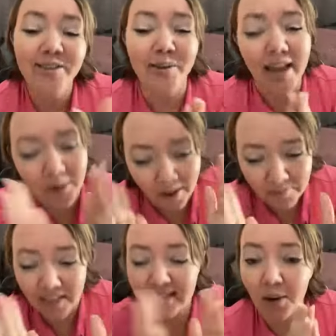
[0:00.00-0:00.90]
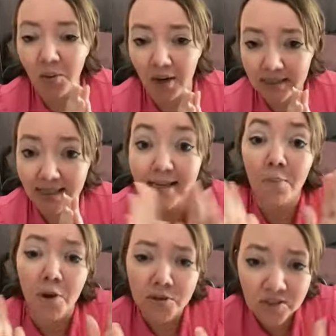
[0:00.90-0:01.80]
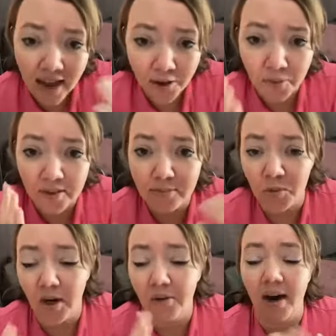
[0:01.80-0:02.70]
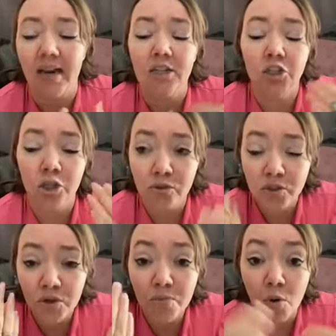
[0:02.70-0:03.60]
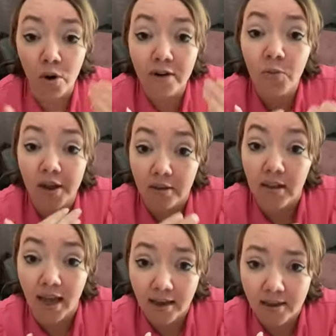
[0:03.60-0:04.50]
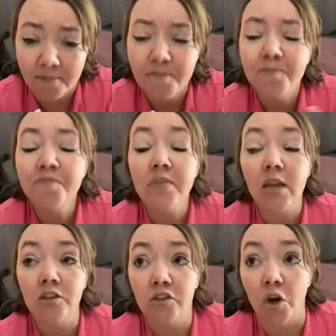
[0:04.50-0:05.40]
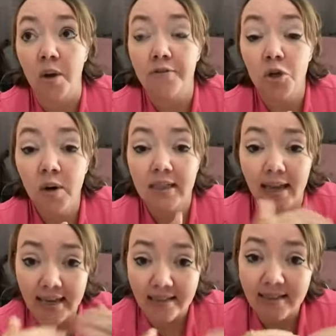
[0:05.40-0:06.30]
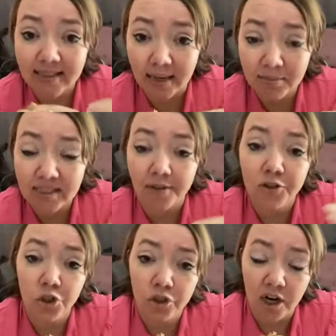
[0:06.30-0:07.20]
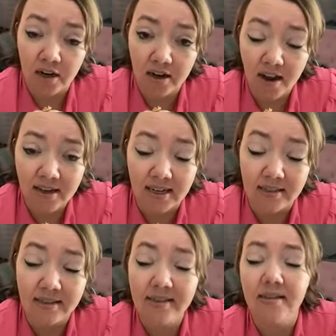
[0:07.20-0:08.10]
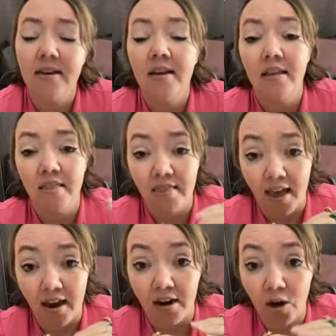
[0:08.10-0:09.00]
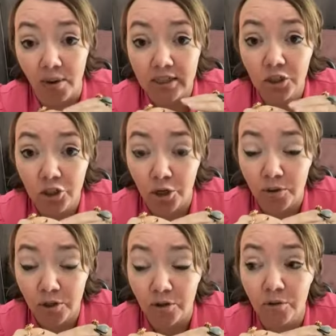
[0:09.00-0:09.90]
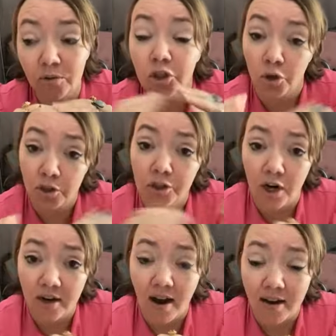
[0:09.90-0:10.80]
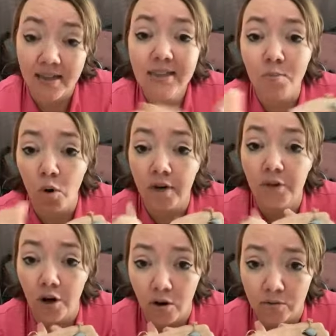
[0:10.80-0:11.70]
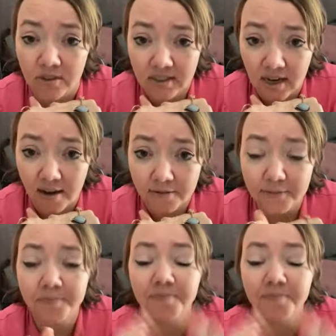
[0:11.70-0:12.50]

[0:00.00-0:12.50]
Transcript: So anyway, that's how it works. That's how most algorithms work, right? It shows you more of what you like. So if you are liking the same stuff as your target audience, they are going to show your target audience more of your own stuff.